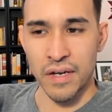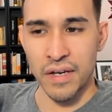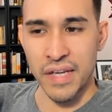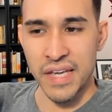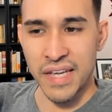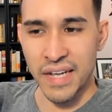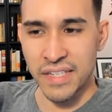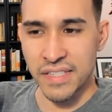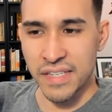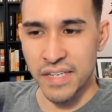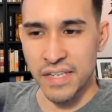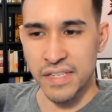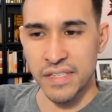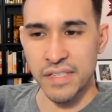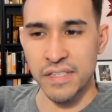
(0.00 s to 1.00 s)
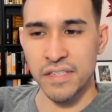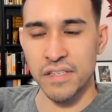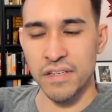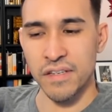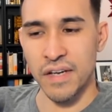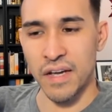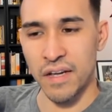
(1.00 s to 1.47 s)
He gets to his
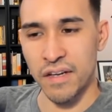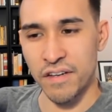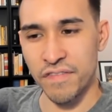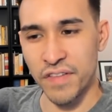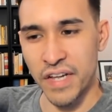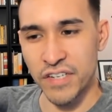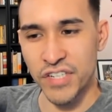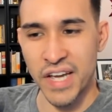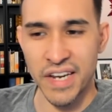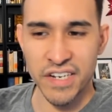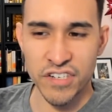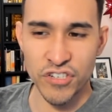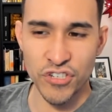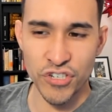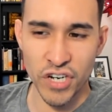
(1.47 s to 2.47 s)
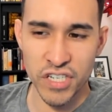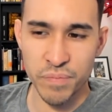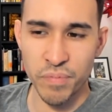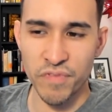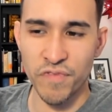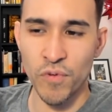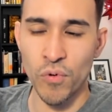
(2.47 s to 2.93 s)
Flash Cannon just
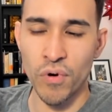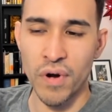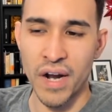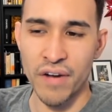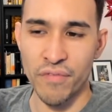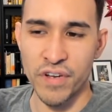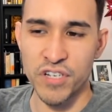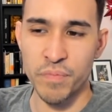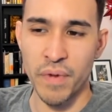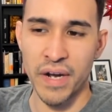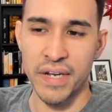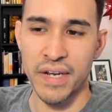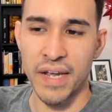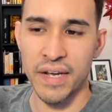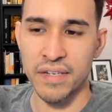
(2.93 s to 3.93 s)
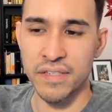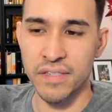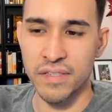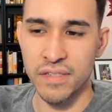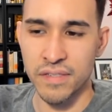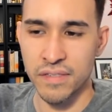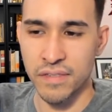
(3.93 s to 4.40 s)
before I reach my
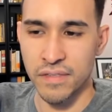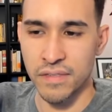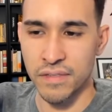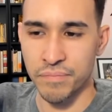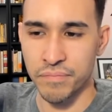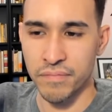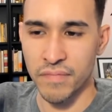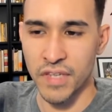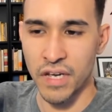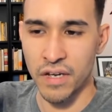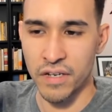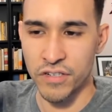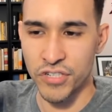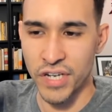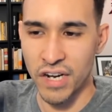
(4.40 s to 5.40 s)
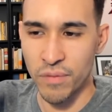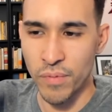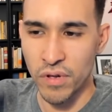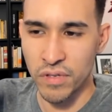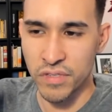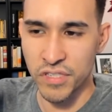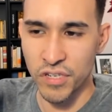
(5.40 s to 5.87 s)
next Shadow
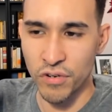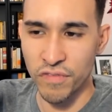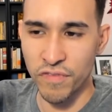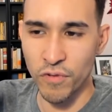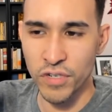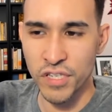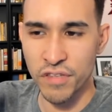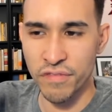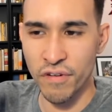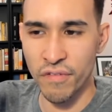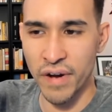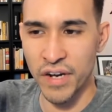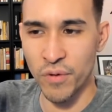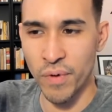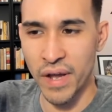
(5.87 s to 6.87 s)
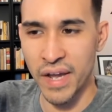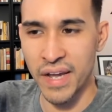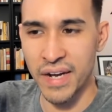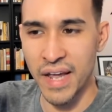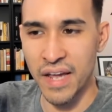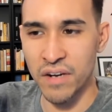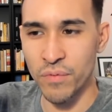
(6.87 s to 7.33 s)
Ball, so force a throw right away
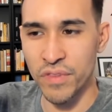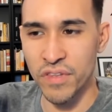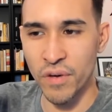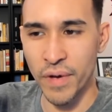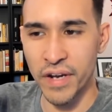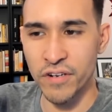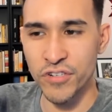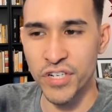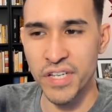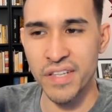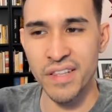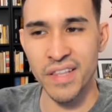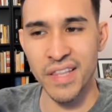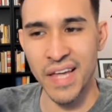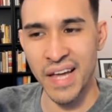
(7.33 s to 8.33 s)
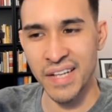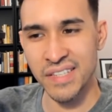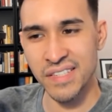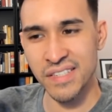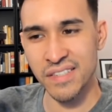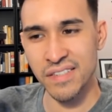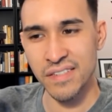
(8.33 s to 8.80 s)
and end with no energy.
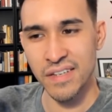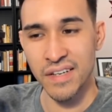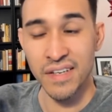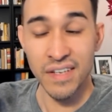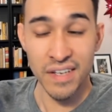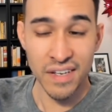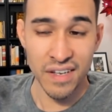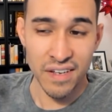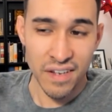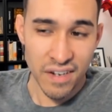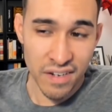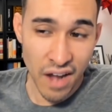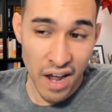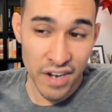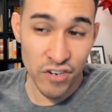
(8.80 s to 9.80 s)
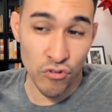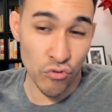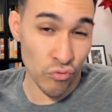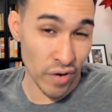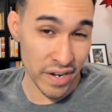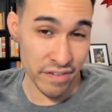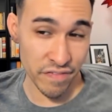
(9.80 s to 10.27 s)
That's not
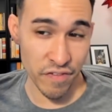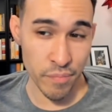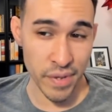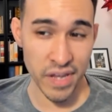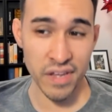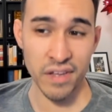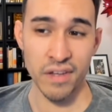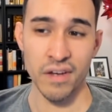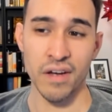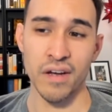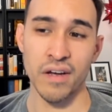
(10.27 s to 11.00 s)
great for me.